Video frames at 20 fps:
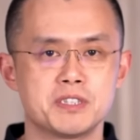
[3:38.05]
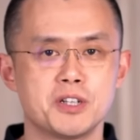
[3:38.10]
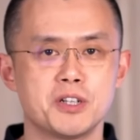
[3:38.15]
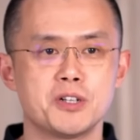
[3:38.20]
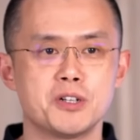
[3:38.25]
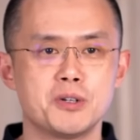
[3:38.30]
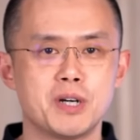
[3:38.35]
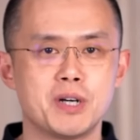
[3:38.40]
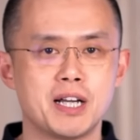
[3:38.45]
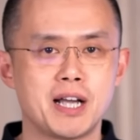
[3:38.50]

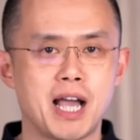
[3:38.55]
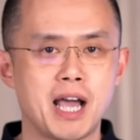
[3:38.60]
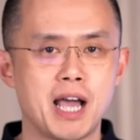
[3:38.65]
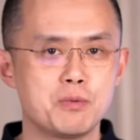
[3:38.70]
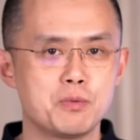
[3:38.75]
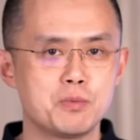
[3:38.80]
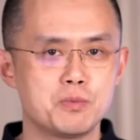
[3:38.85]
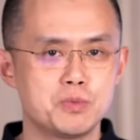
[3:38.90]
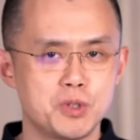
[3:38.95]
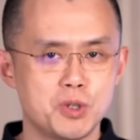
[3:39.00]
So uh,
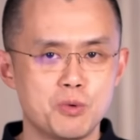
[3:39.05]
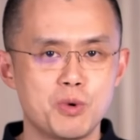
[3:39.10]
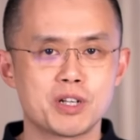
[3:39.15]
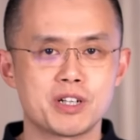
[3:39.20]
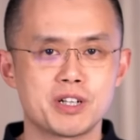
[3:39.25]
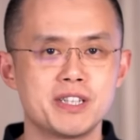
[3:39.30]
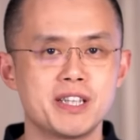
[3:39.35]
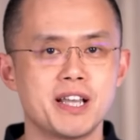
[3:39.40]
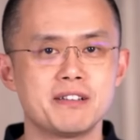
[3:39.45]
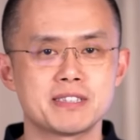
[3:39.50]
I don't
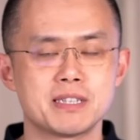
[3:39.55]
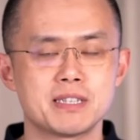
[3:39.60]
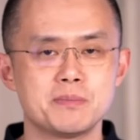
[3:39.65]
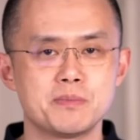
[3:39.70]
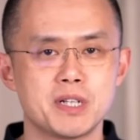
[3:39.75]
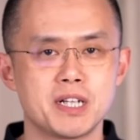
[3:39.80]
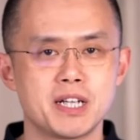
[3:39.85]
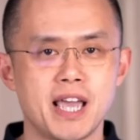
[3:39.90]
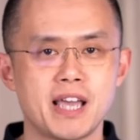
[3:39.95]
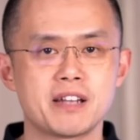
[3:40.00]
want to announce
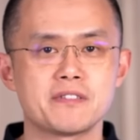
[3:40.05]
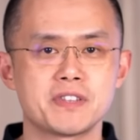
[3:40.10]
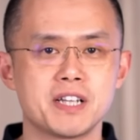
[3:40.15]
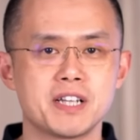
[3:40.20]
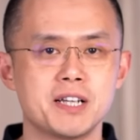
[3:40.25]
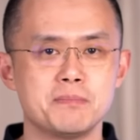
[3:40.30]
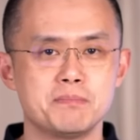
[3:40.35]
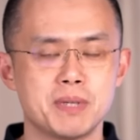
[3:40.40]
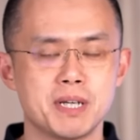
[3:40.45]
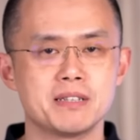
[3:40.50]
them ahead of
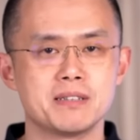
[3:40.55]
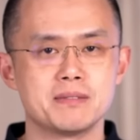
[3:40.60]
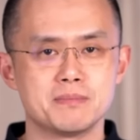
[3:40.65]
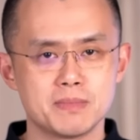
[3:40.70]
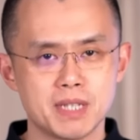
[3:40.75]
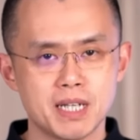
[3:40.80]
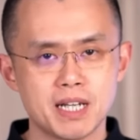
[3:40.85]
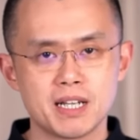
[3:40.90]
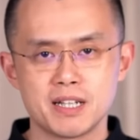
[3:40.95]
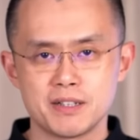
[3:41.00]
time, but
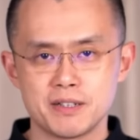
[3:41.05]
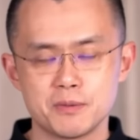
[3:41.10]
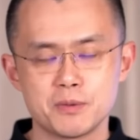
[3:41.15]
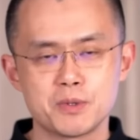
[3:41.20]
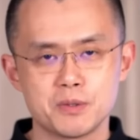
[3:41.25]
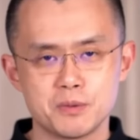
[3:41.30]
uh,